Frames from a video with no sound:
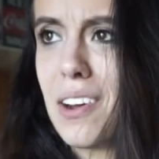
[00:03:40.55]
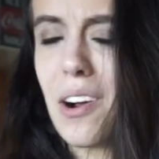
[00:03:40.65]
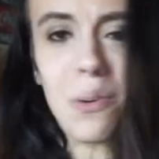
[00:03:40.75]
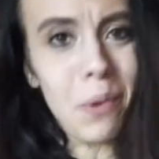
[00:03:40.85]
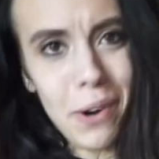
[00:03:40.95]

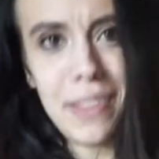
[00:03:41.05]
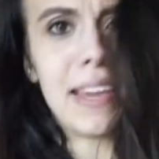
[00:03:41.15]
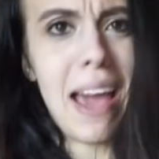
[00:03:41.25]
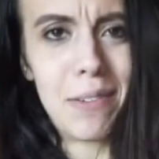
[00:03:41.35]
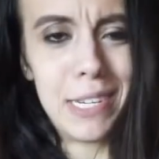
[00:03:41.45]
are worth
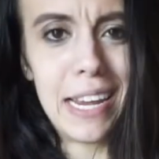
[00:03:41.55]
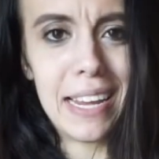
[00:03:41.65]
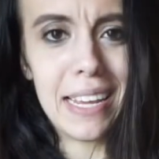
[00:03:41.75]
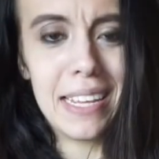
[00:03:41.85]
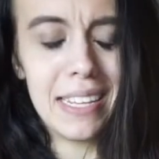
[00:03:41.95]

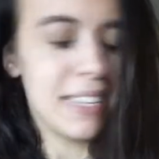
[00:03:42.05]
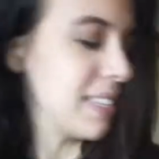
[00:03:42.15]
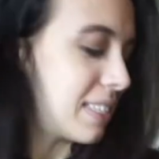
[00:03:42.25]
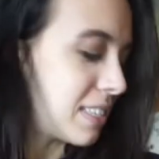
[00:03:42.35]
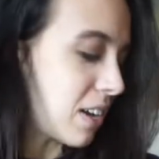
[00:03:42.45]
counting.
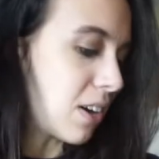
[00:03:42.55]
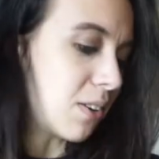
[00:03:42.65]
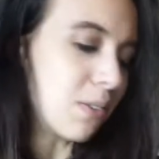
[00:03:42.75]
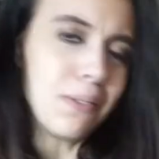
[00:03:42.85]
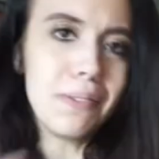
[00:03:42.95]

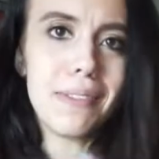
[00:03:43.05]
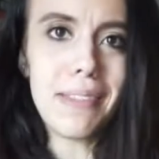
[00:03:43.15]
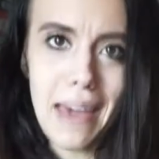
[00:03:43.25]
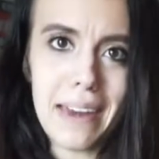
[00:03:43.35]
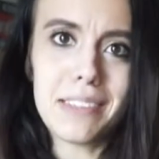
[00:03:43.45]
So
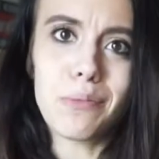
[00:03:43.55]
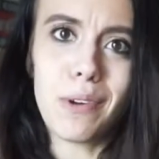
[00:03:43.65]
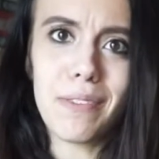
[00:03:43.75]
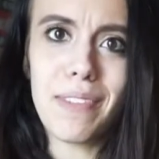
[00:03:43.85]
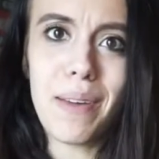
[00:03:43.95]
that is one of